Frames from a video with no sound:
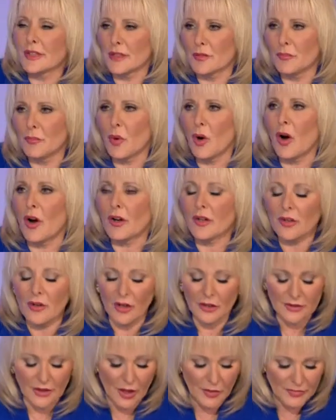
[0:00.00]
in a bar
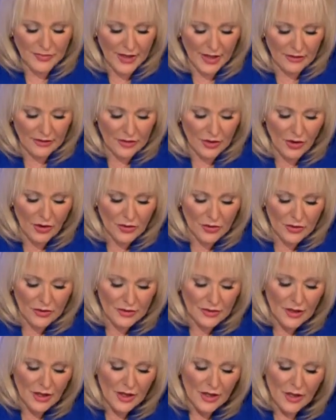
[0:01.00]
called Uptown
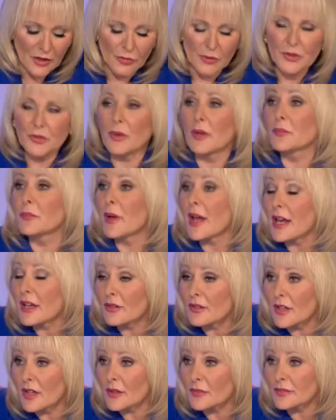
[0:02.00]
Local, which went
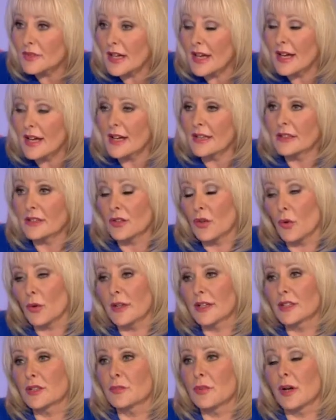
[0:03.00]
bankrupt and,
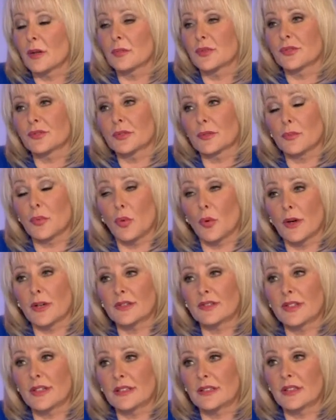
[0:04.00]
according to published
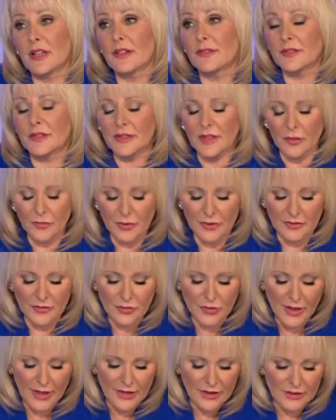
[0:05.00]
reports, had left a number
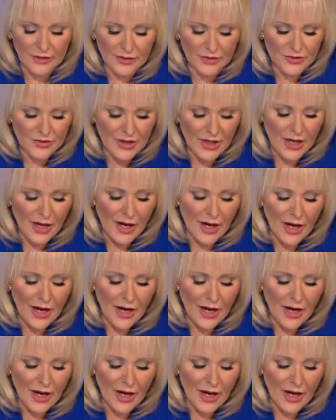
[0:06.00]
of creditors.